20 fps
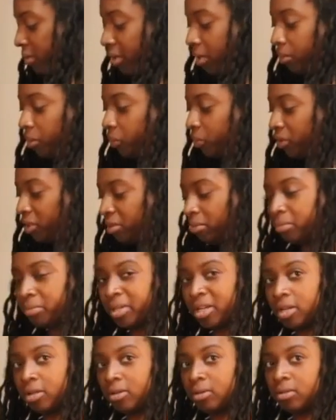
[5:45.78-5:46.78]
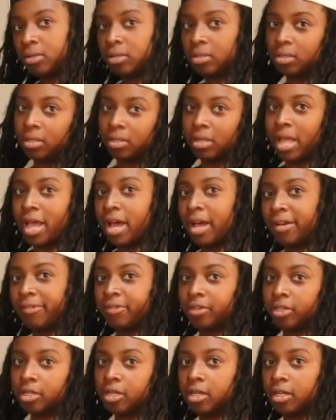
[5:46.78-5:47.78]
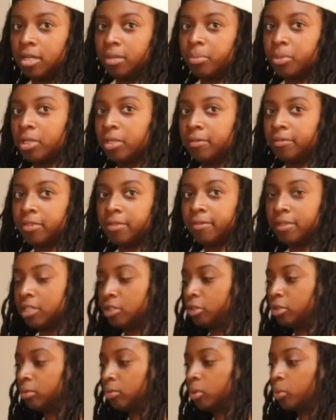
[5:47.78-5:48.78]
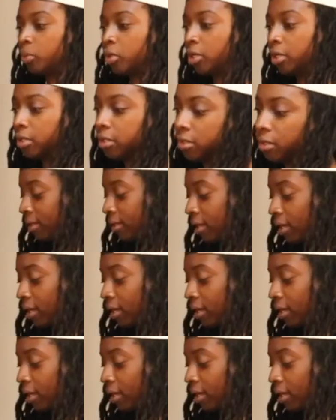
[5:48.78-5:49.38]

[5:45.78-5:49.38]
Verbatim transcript: Probably about half a cup of the vegetable broth.